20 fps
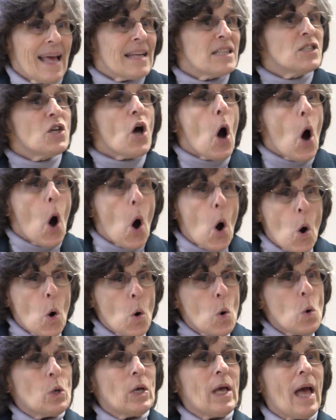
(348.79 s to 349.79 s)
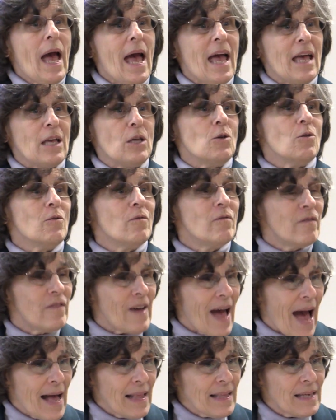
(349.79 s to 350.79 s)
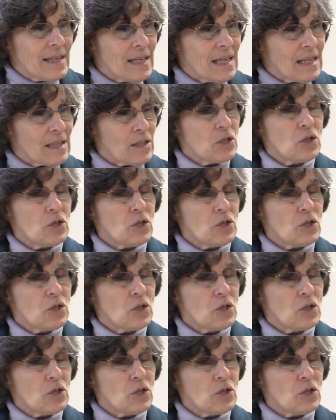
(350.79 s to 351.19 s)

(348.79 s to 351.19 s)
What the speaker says: It's okay. You validate